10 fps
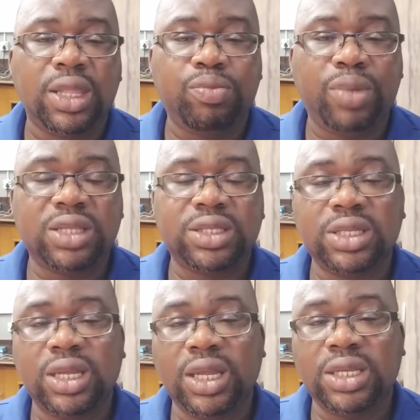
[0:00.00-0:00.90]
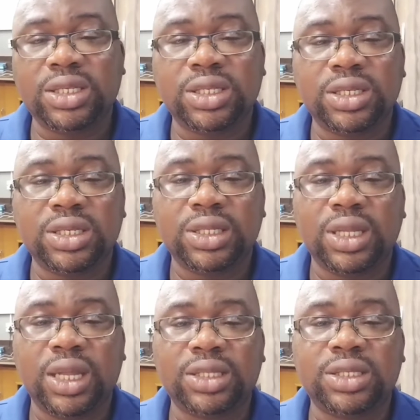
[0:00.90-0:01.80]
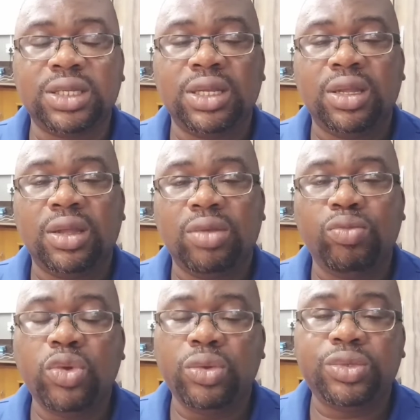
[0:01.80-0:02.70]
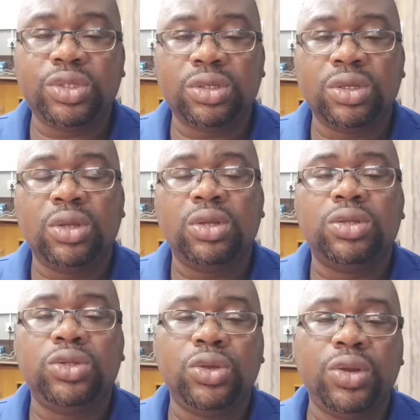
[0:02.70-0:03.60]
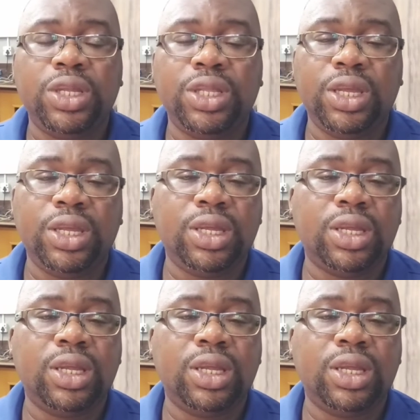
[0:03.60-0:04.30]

the parts in the engine that moves during the